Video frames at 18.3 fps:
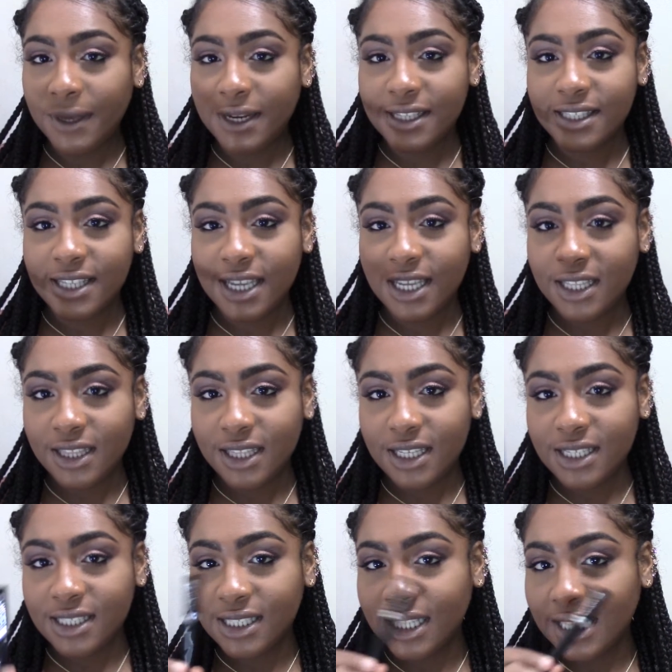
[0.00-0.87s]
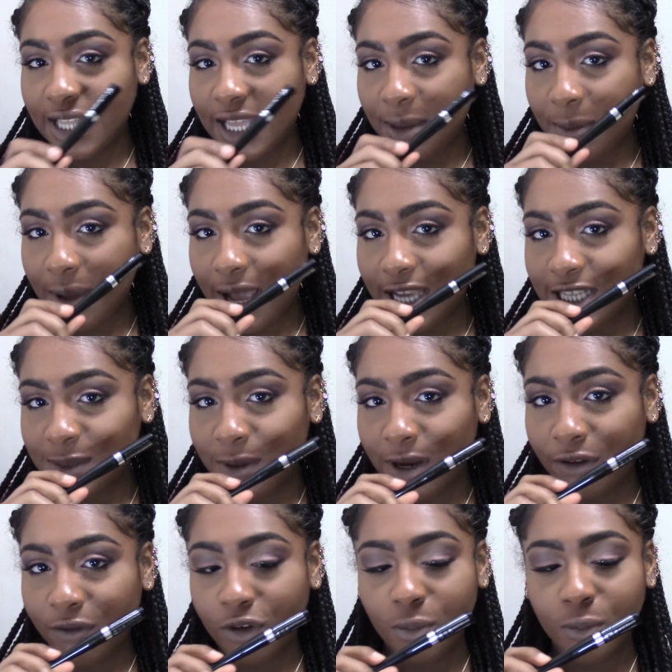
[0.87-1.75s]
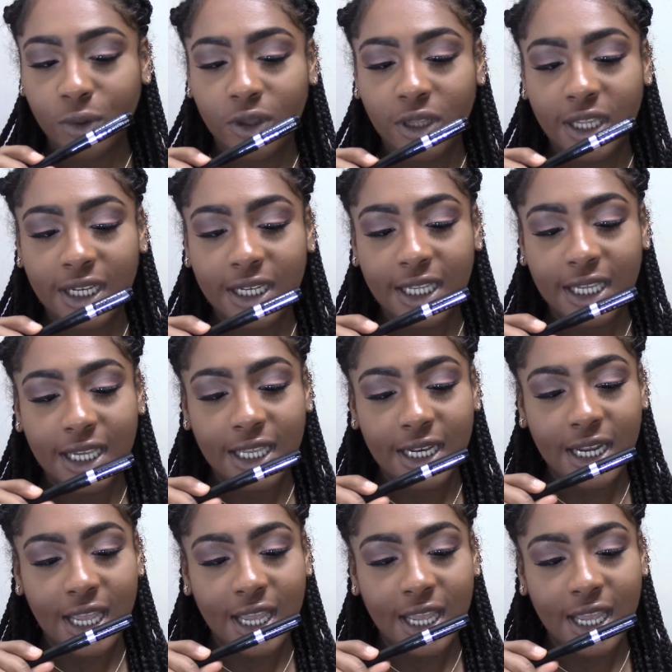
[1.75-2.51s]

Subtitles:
going to take these Glam Eyes by Rimmel London,